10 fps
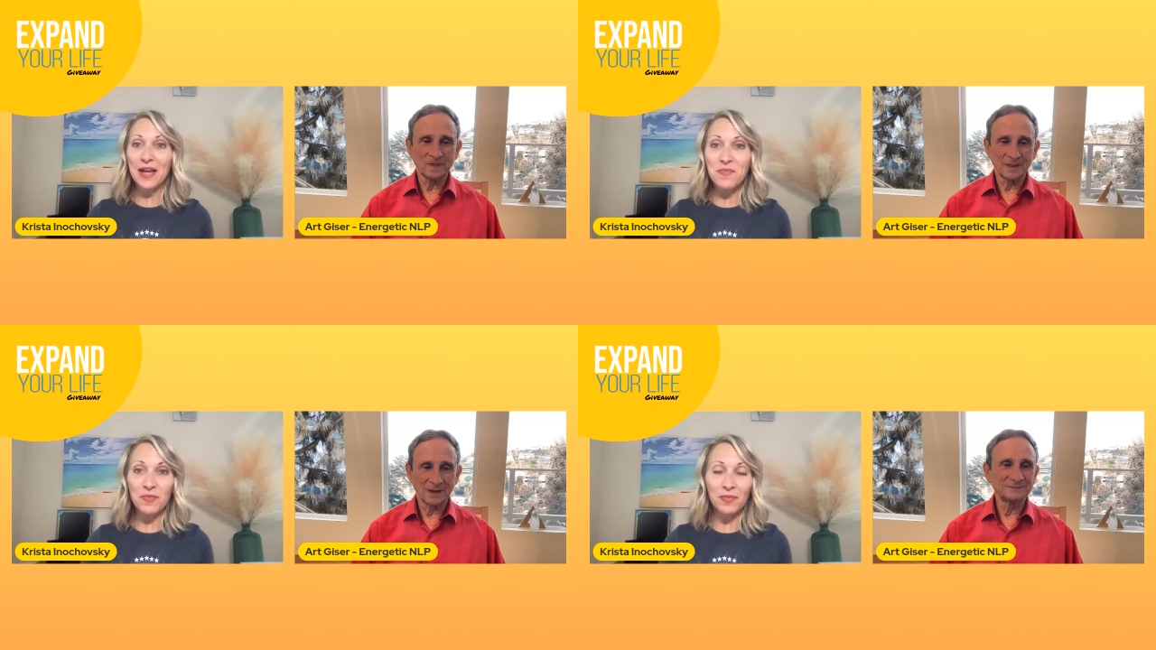
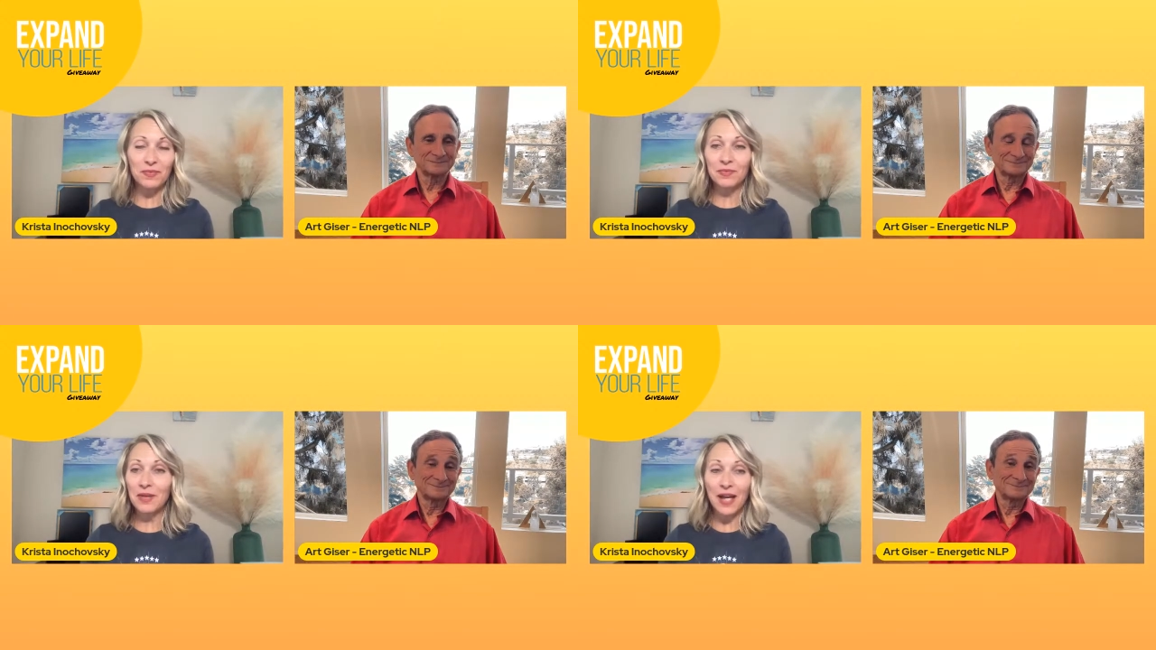Speaker 1: I'm
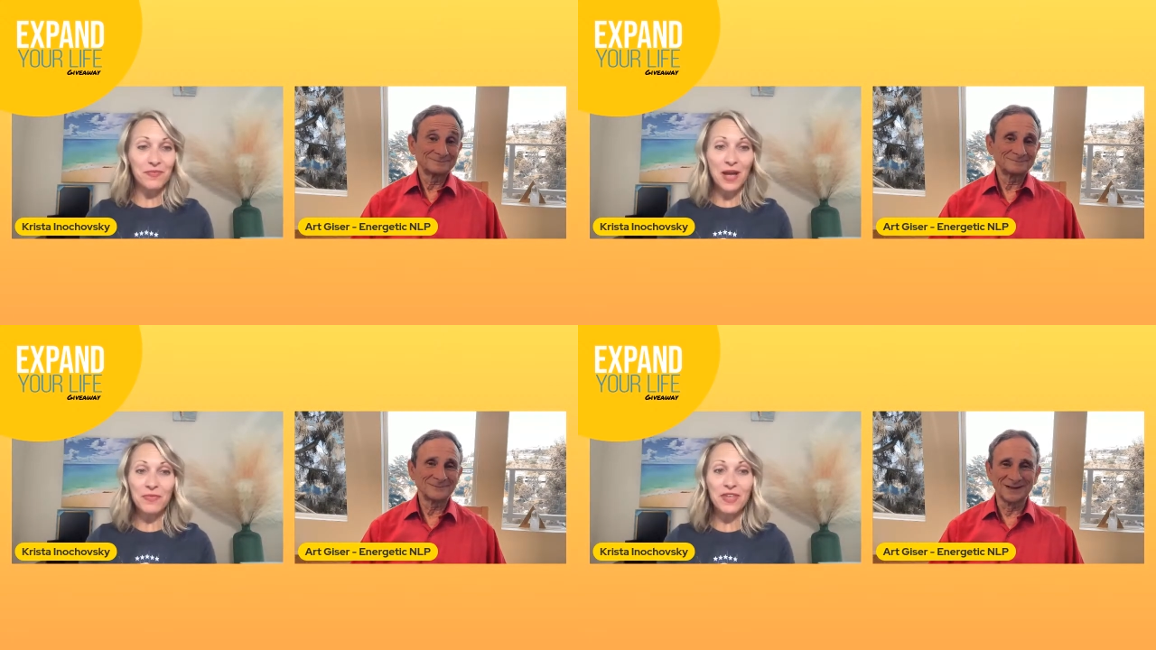I,
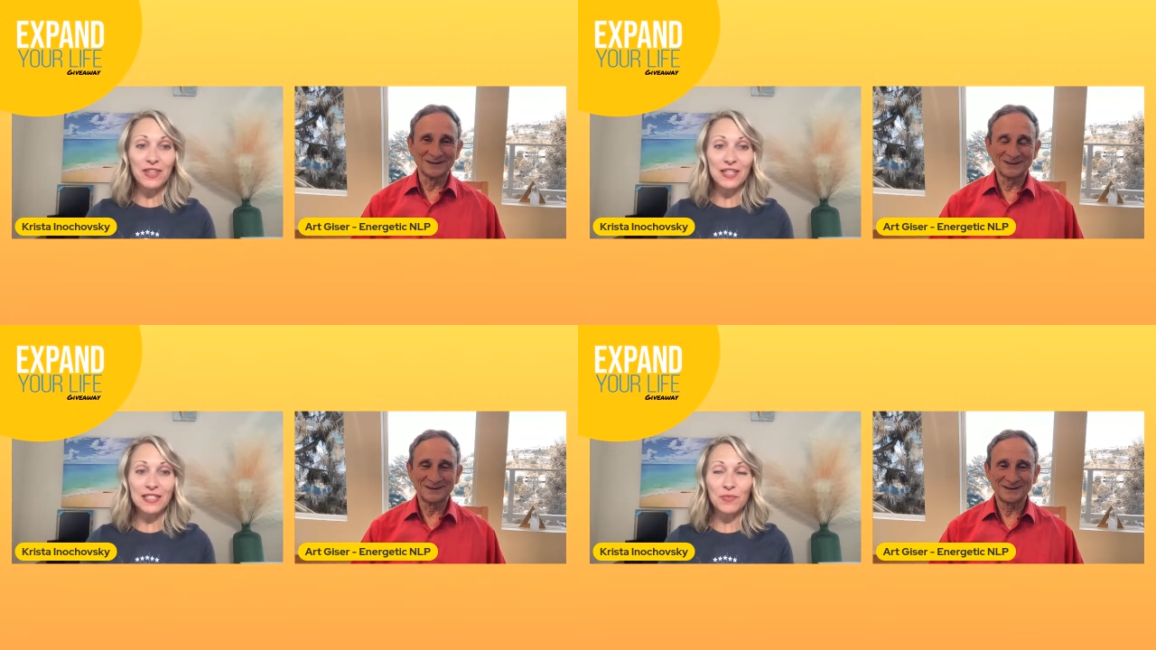I, think
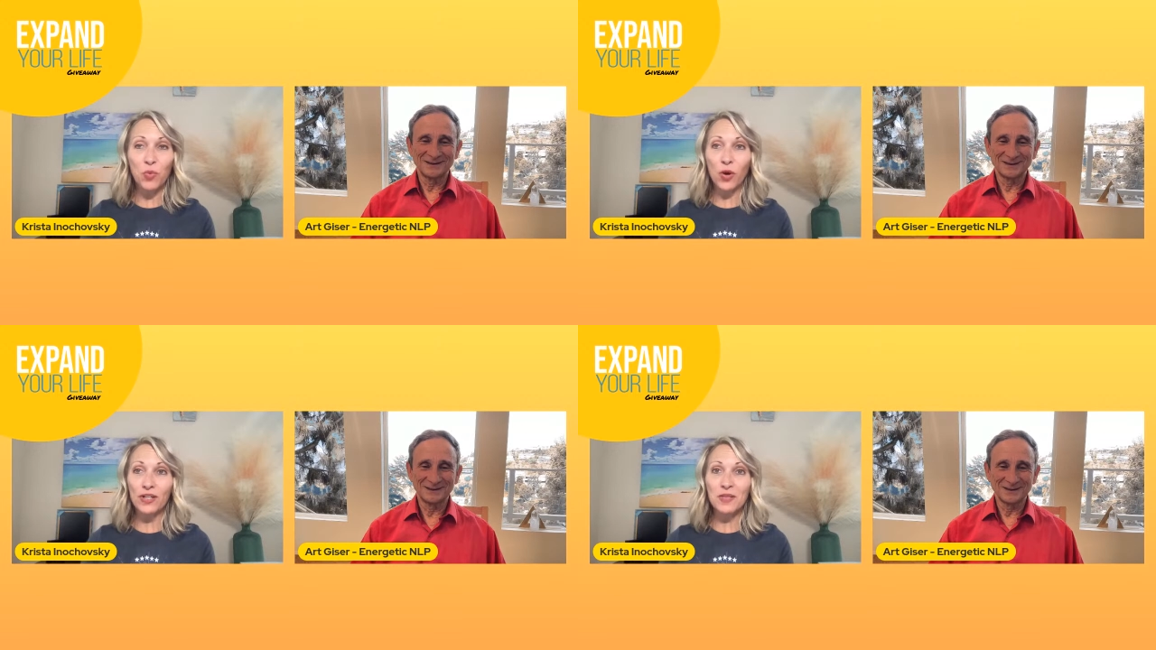it's
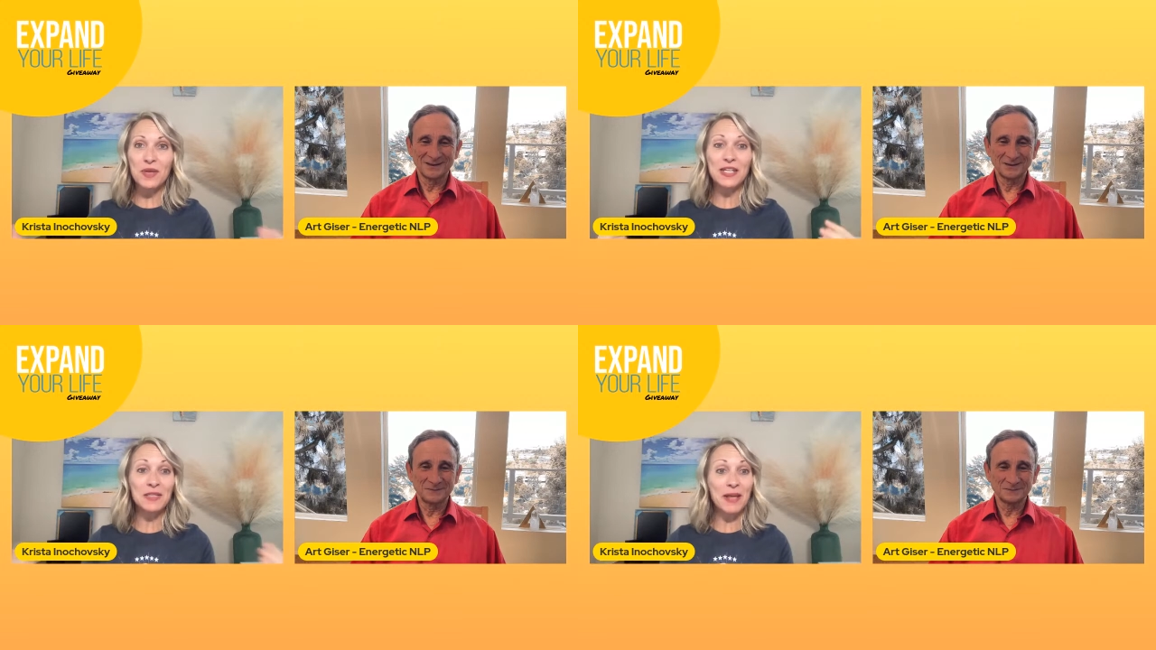important to
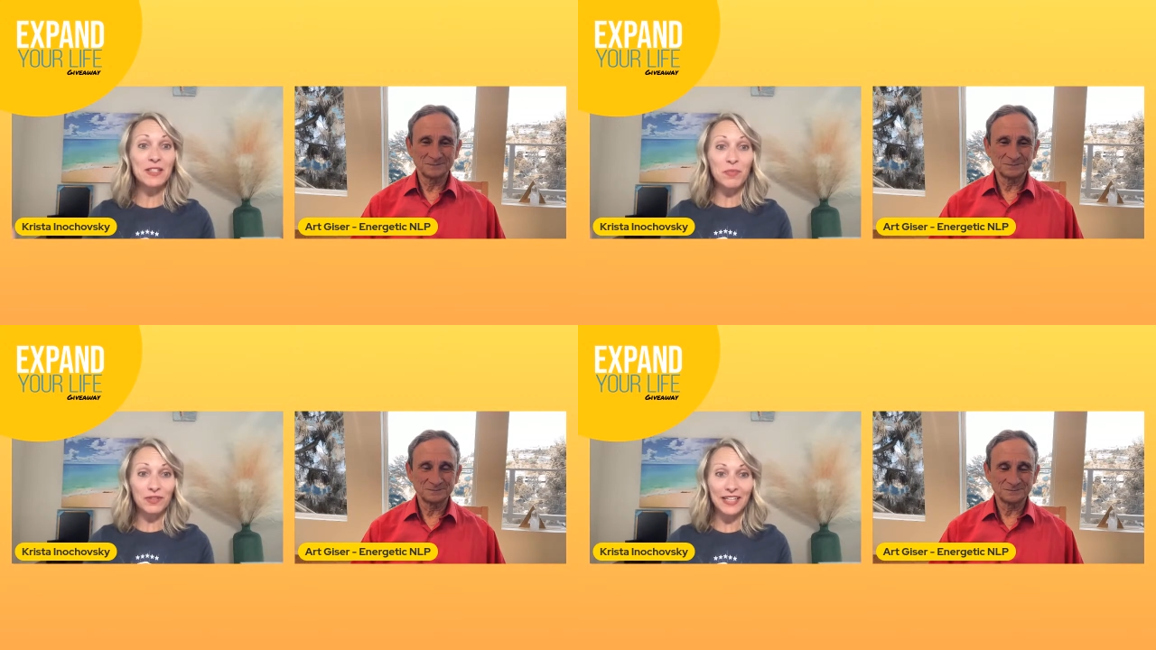be in a space
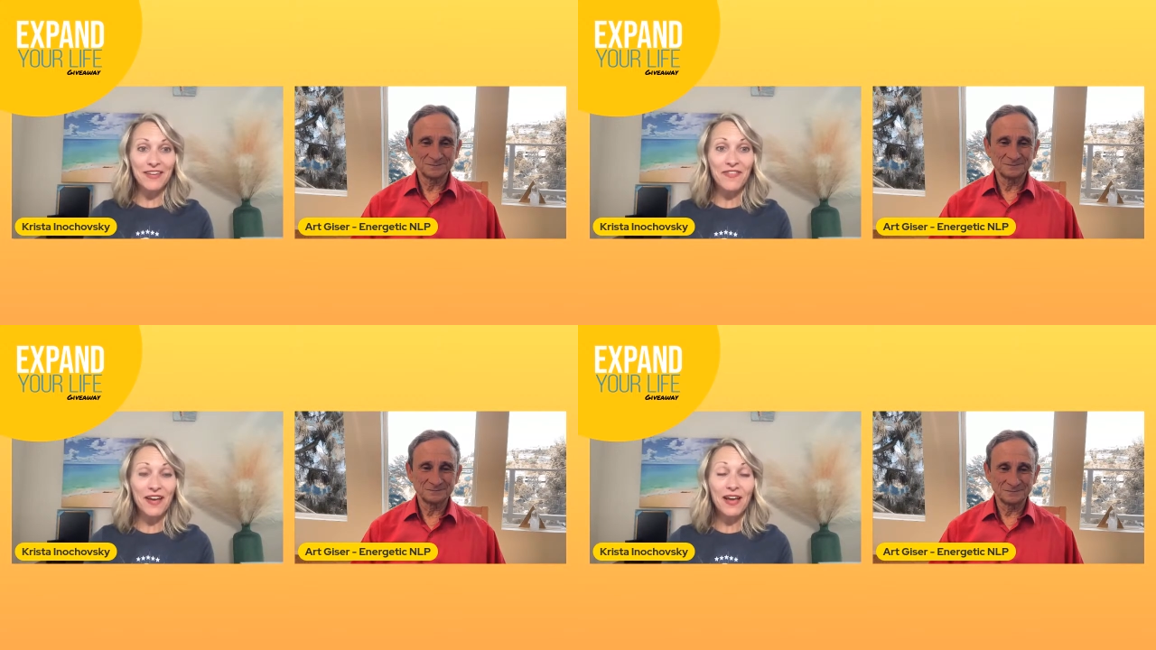of belief.